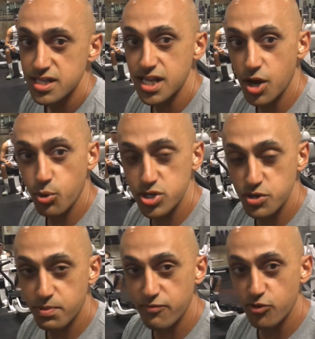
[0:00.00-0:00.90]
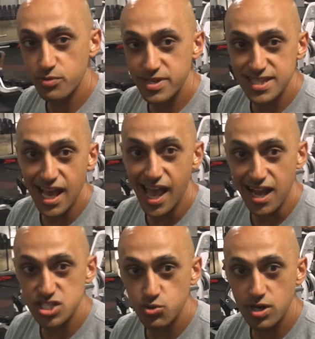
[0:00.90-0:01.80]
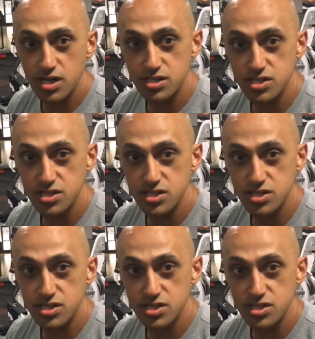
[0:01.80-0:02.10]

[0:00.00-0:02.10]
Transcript: Now, when you're performing the hack squat,